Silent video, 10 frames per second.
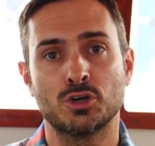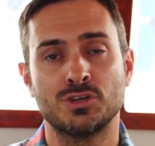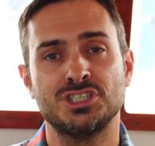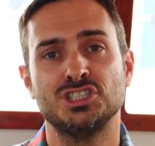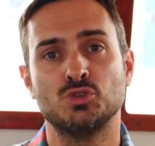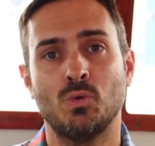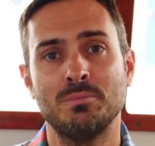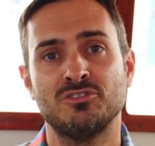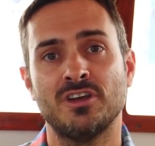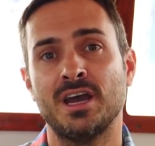Christian's
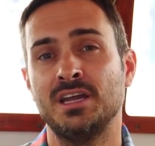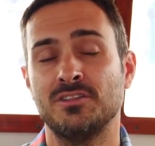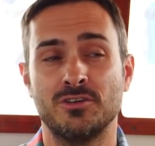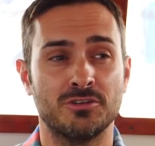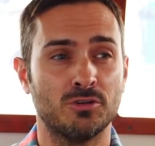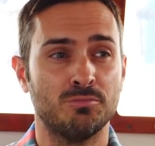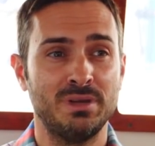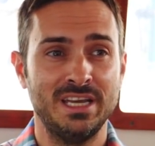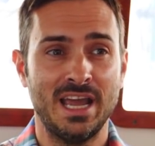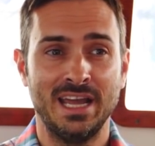website, there will
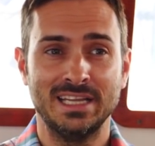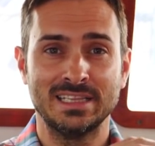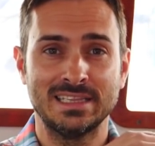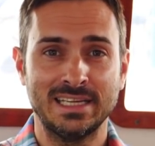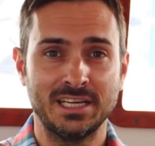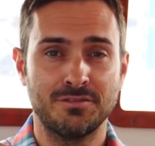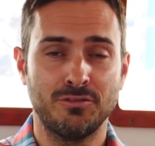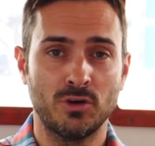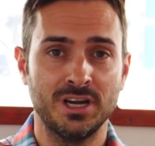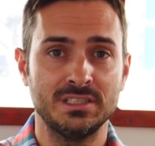be a link
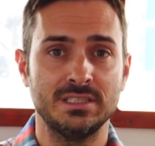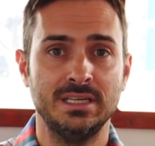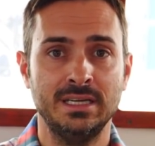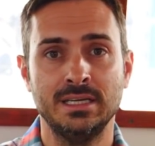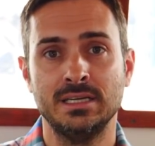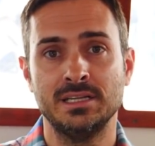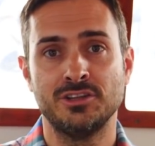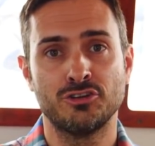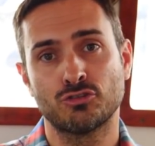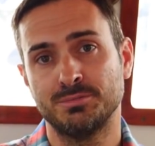for it in the
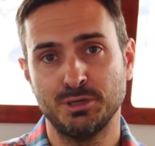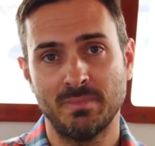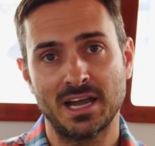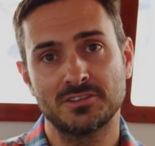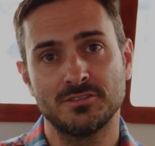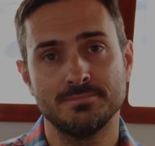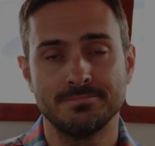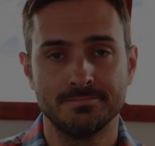description box.